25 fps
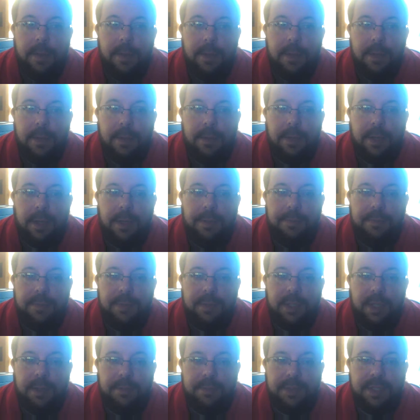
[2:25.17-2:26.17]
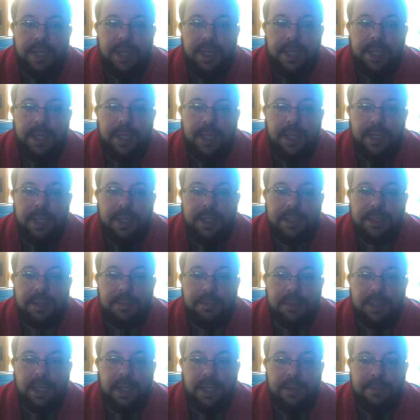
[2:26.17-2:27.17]
You know, I'm I'm taking it
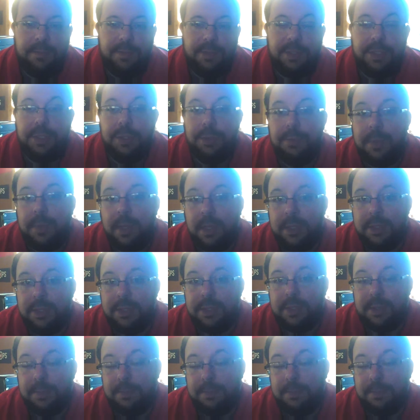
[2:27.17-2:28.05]
sometimes too much,